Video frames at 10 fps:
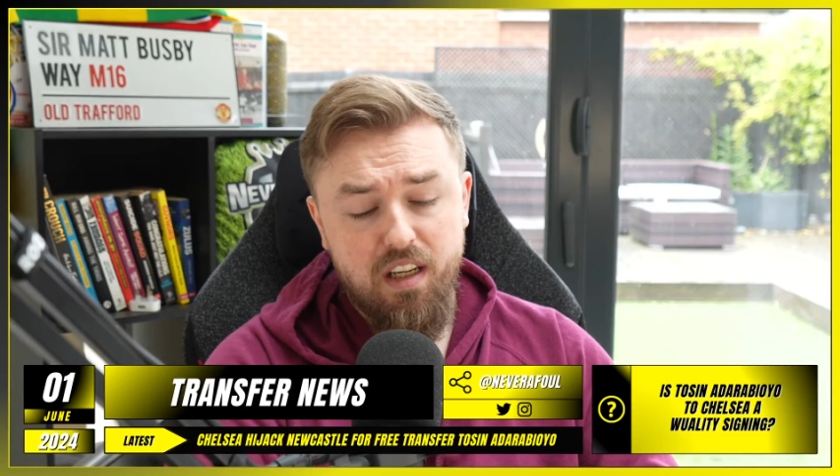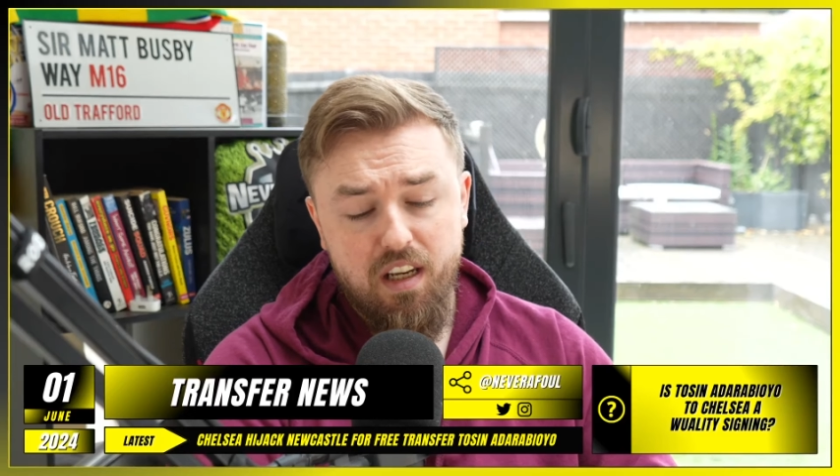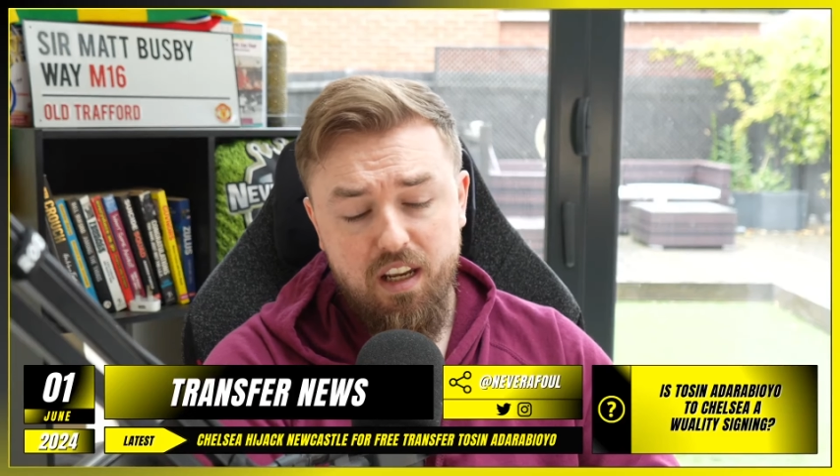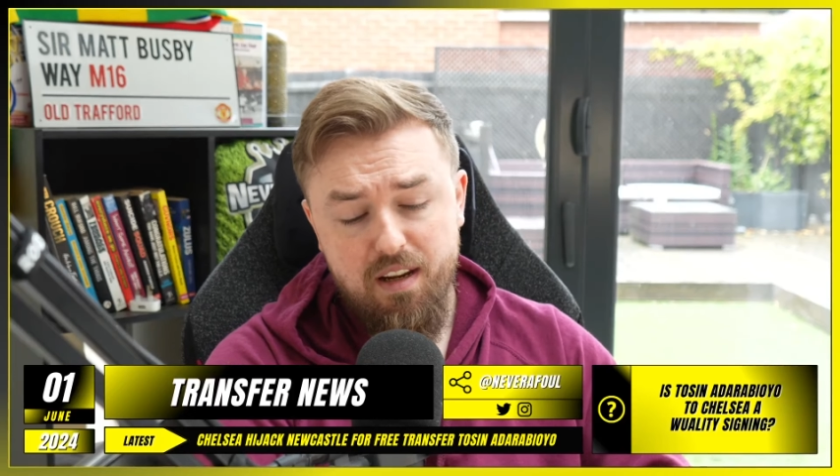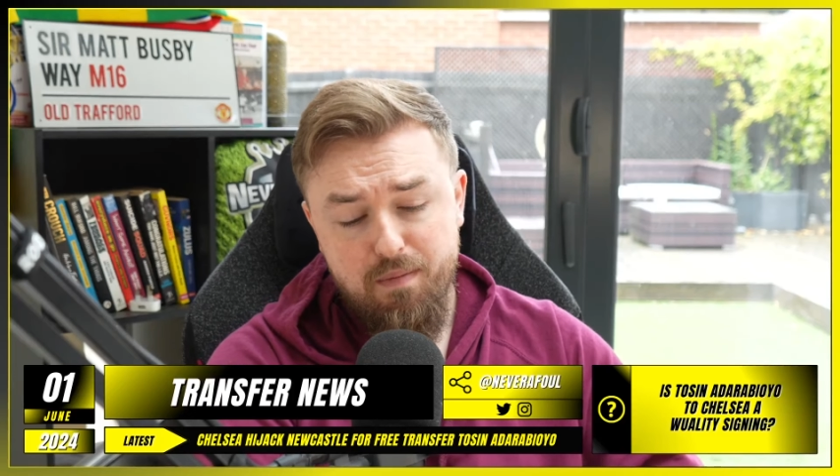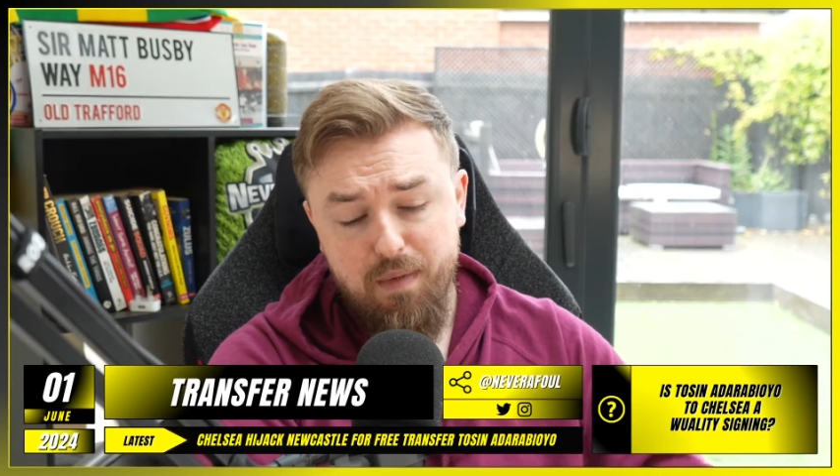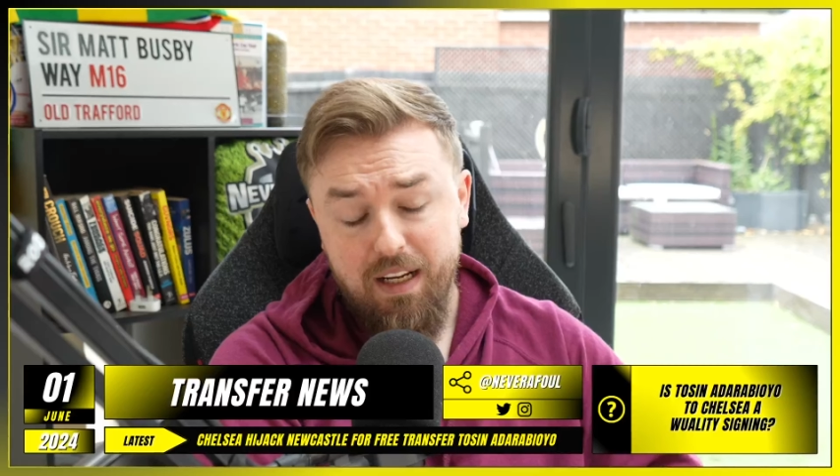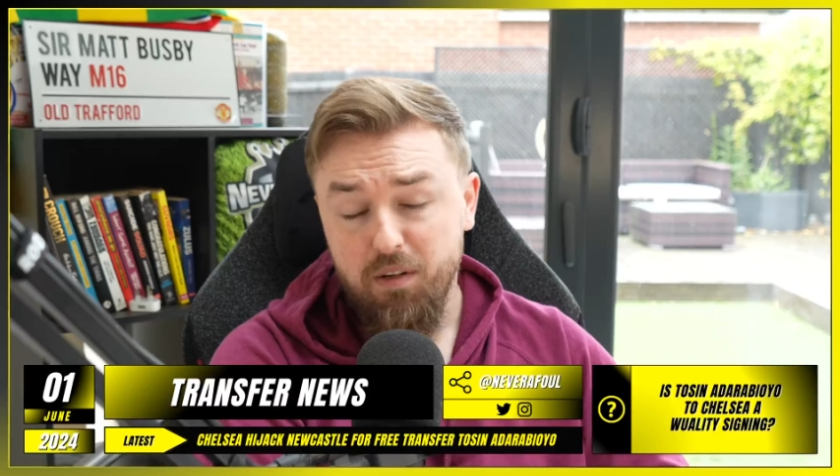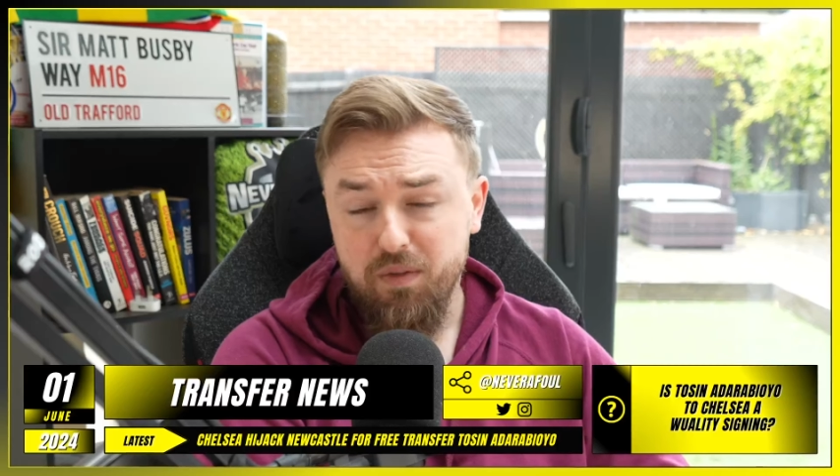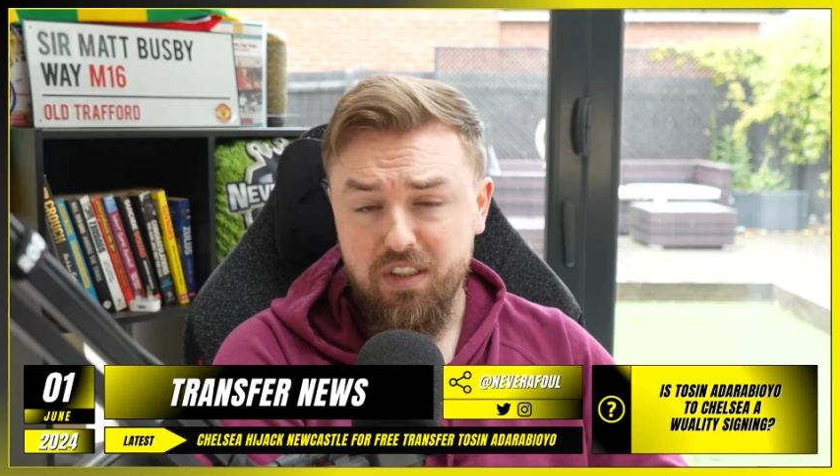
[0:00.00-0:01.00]

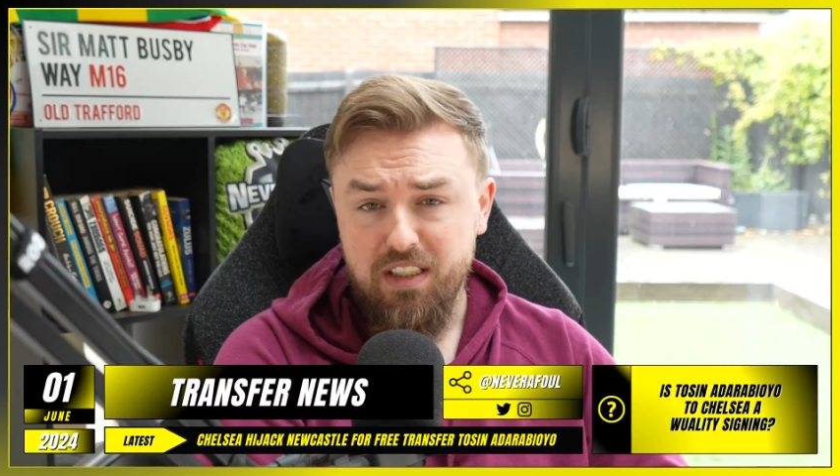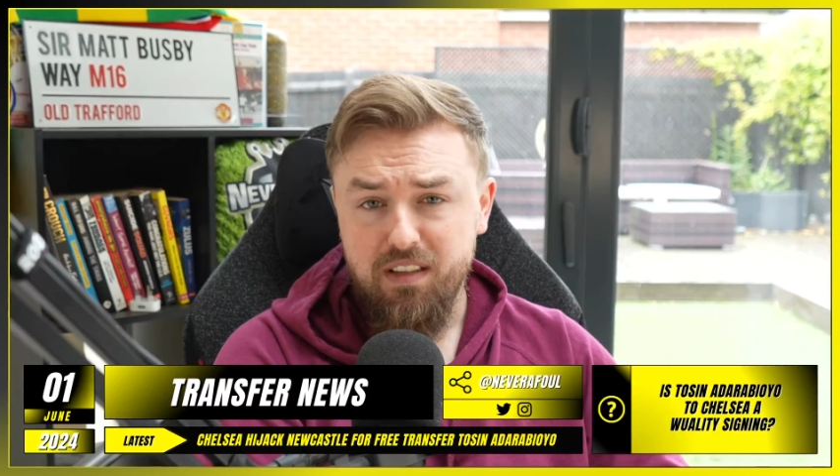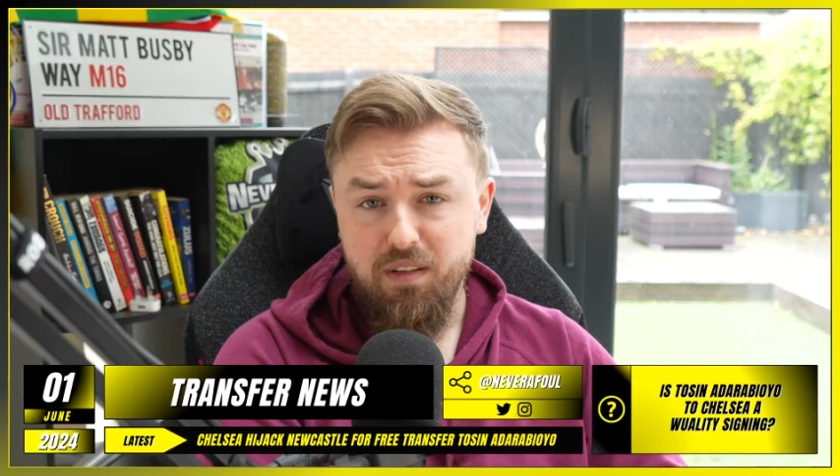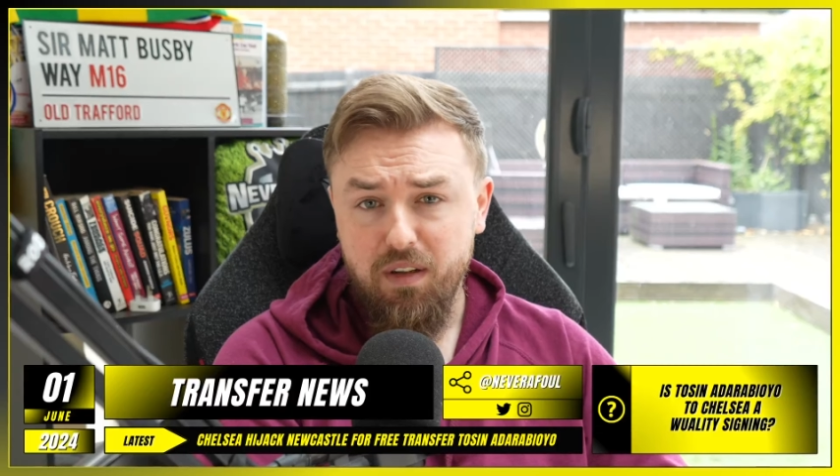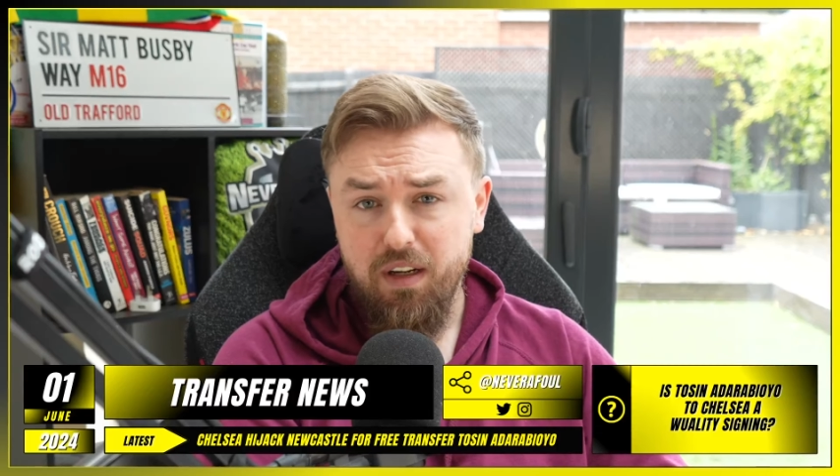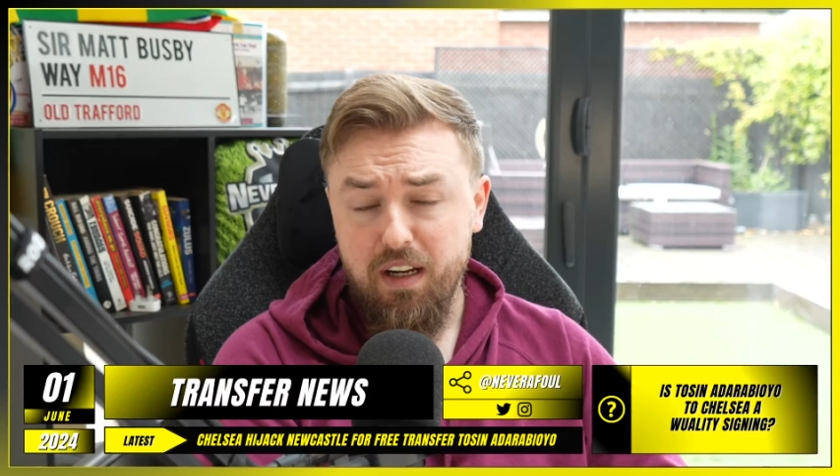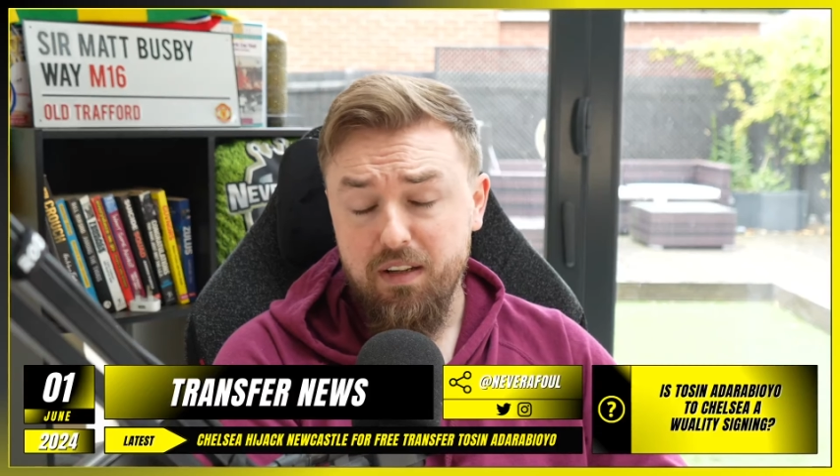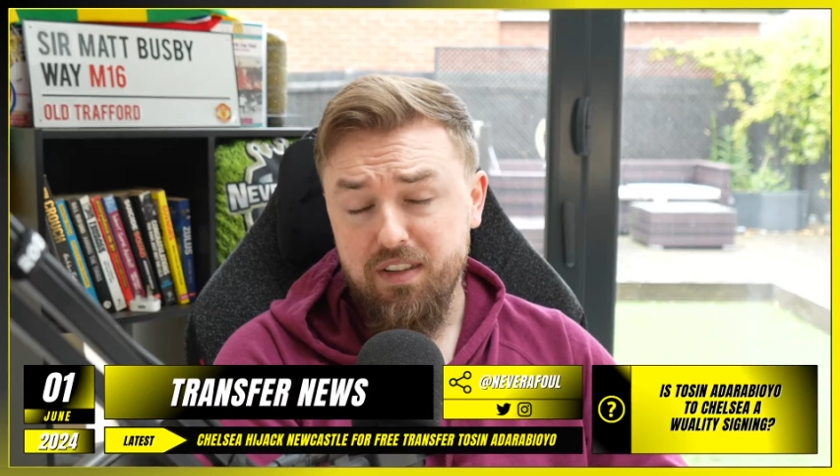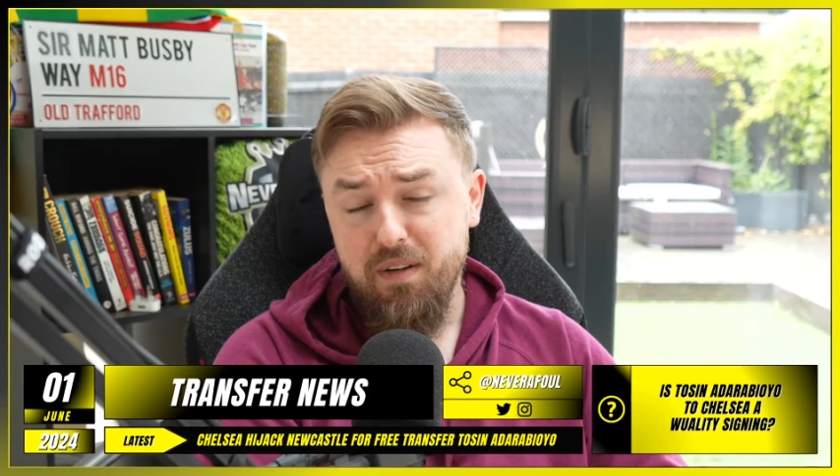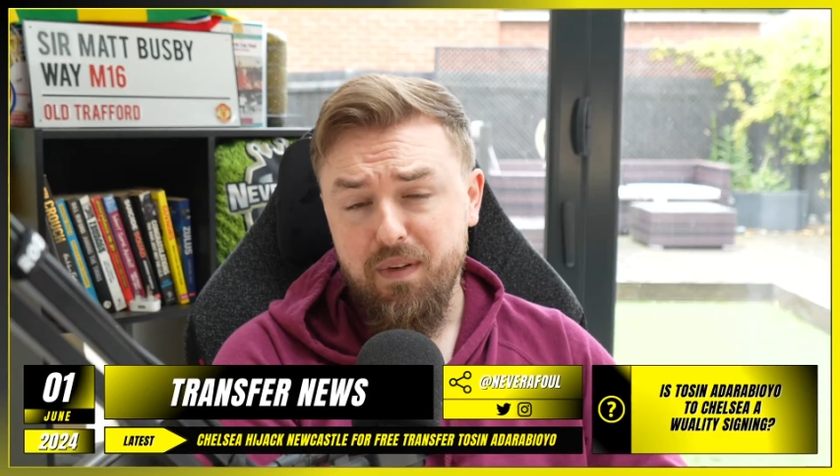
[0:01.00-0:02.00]
and obviously
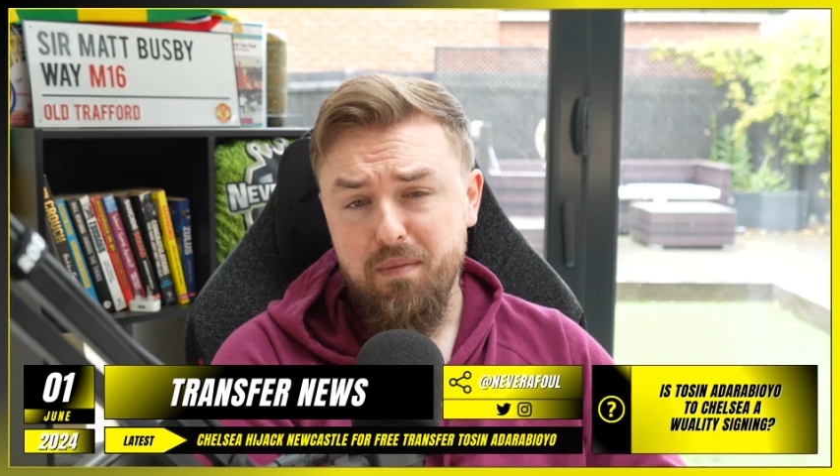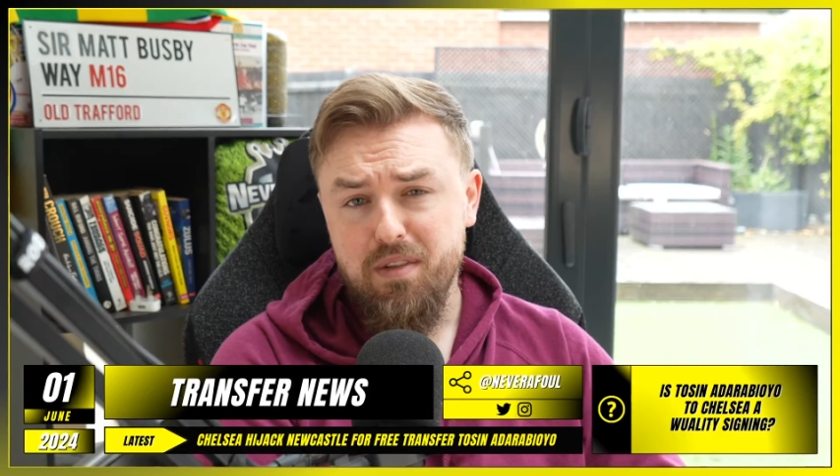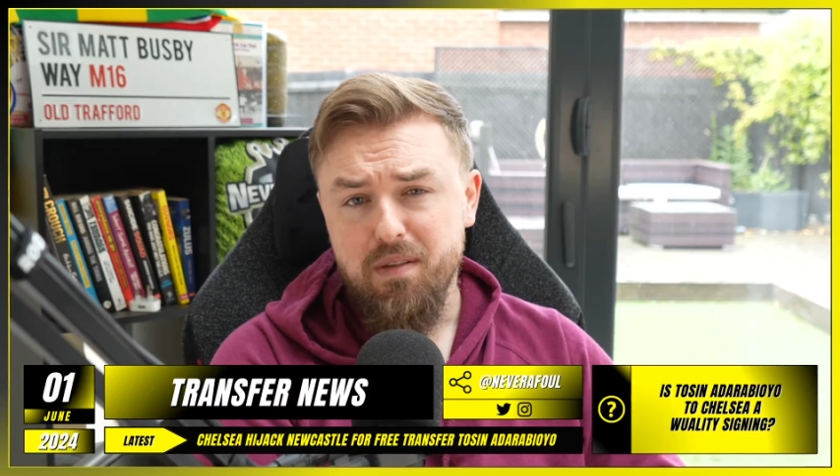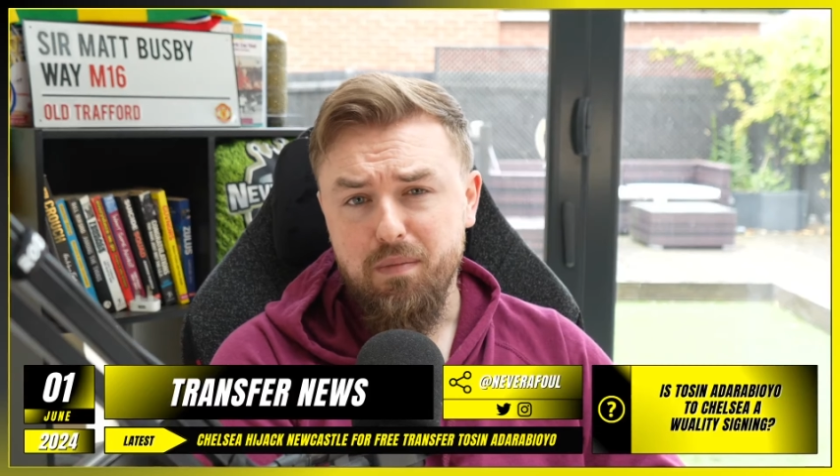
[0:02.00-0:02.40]
at Southampton.